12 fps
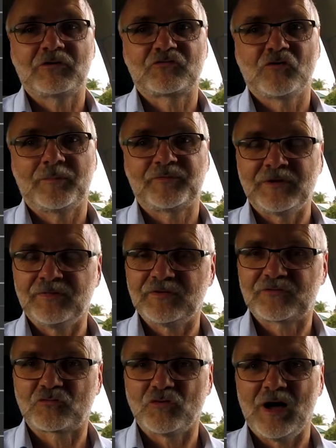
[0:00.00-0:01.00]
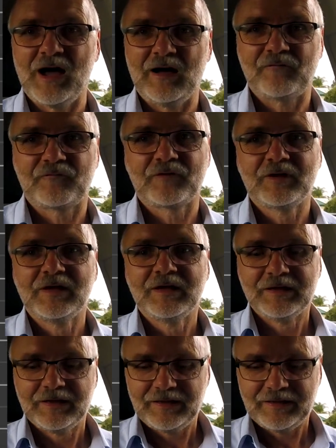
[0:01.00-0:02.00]
drops in this graph.
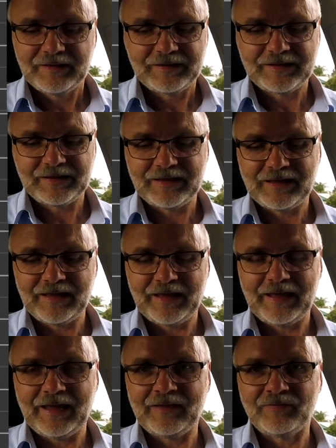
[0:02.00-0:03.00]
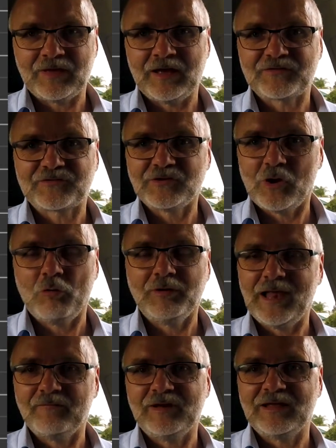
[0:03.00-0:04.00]
And there's no
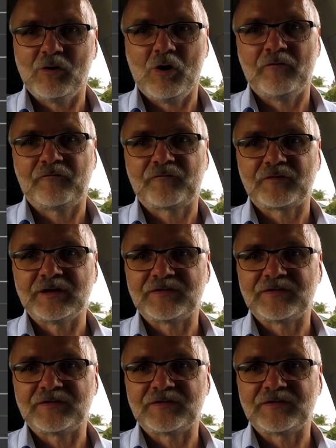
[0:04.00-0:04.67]
leveling off.